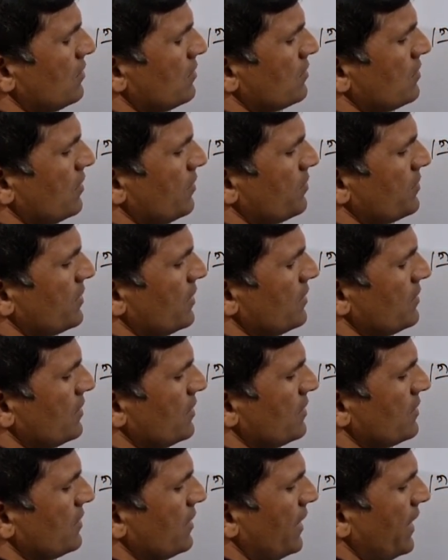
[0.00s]

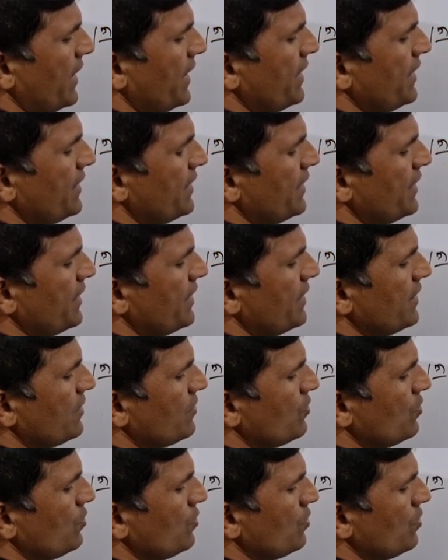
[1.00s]
substance is
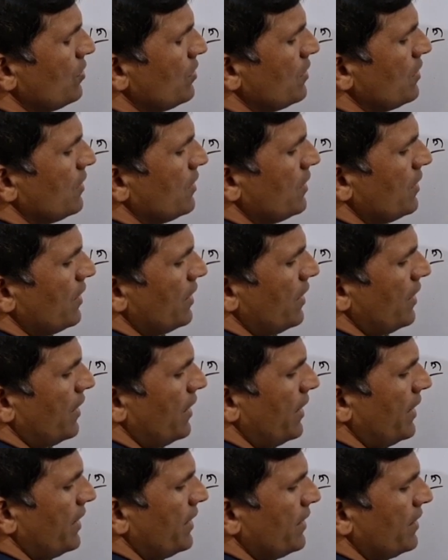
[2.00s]
92
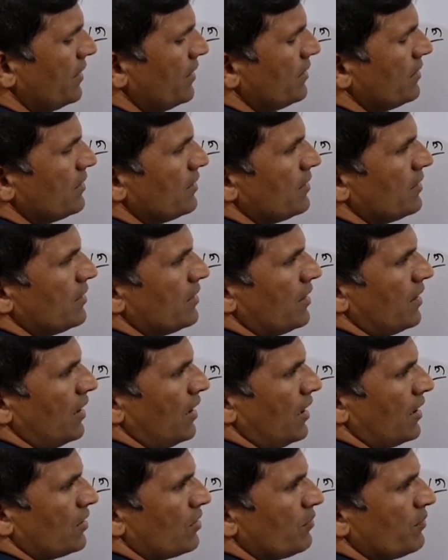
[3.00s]
and
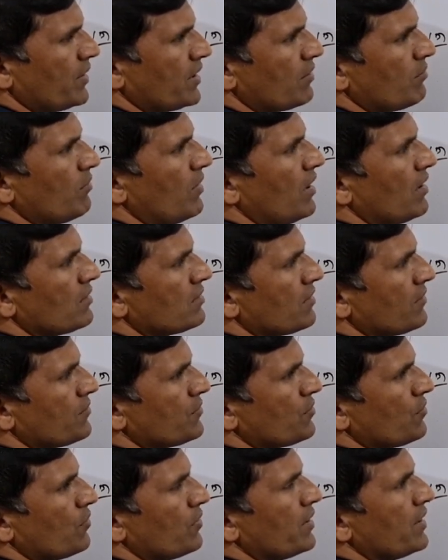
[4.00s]
atomic mass of
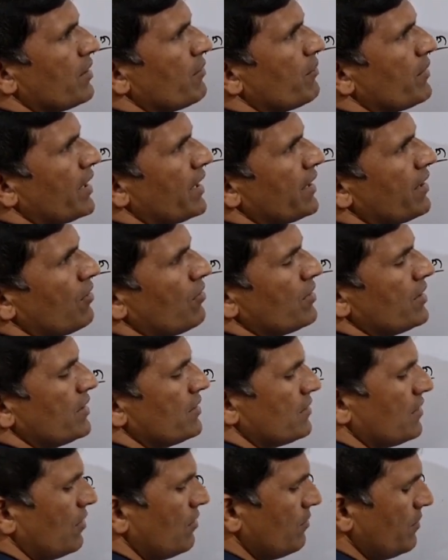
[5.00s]
sodium ion
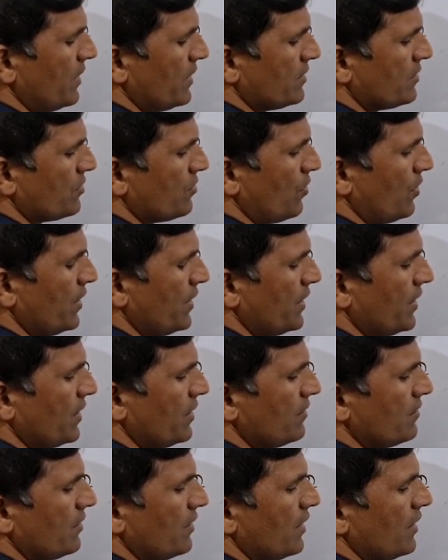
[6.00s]
is how much?
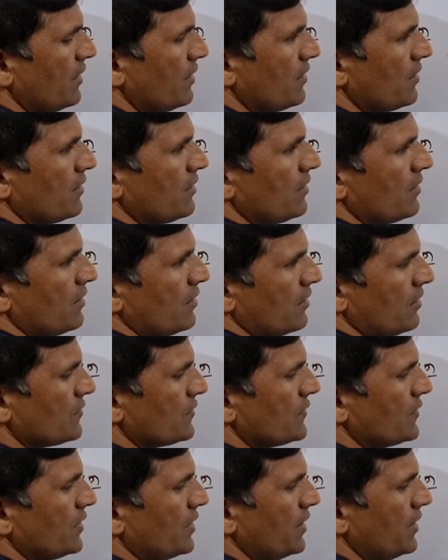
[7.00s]
23
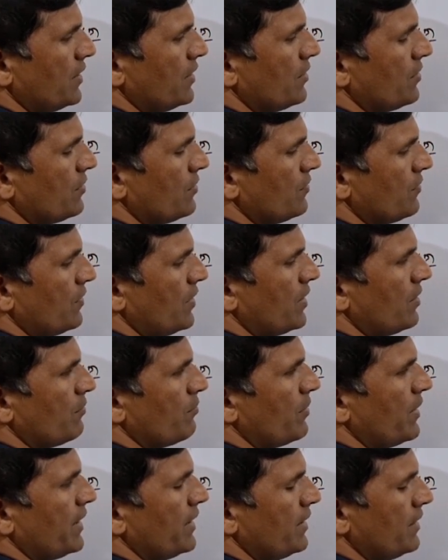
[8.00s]
into
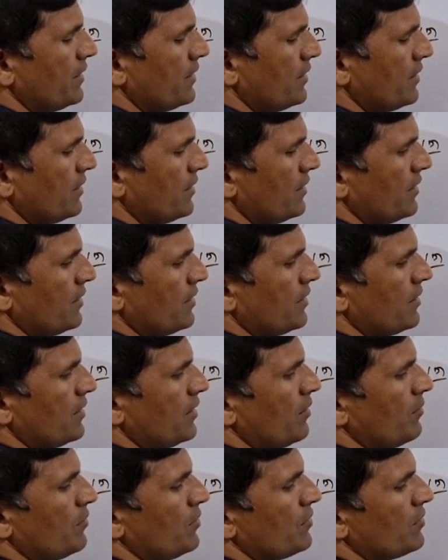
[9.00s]
1 by
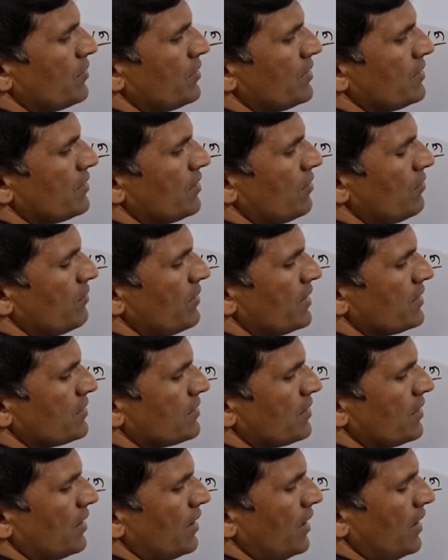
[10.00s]
W2 is how
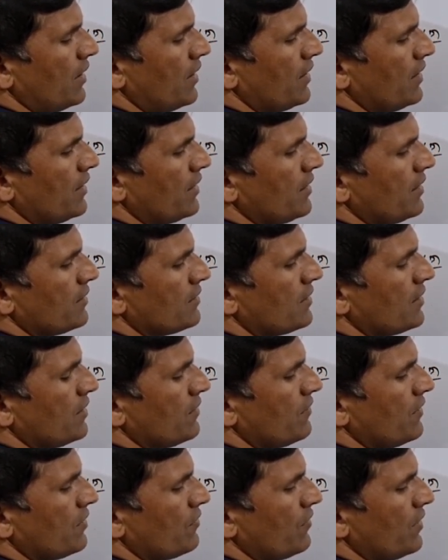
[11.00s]
much? Already it is
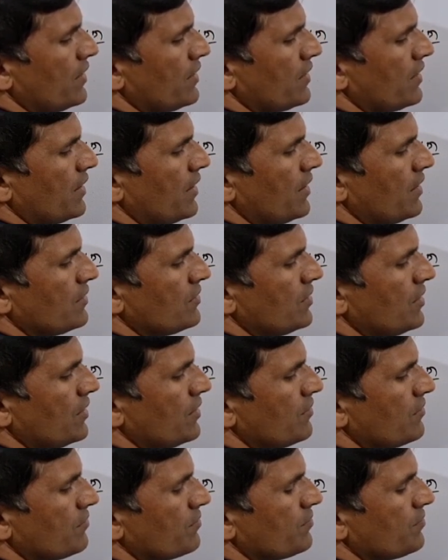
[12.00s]
given 1 kg.
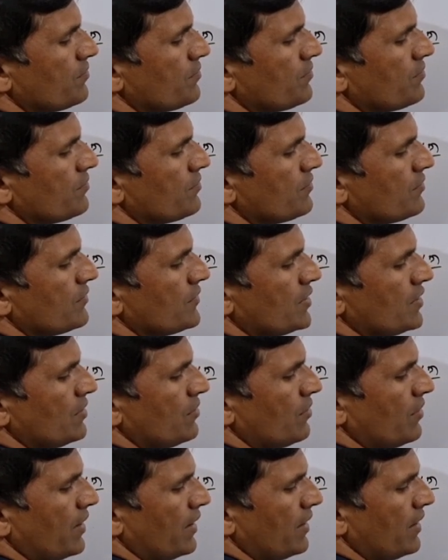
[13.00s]

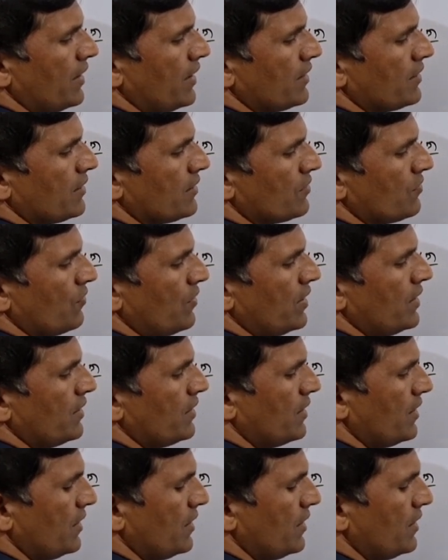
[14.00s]
You write like this, 1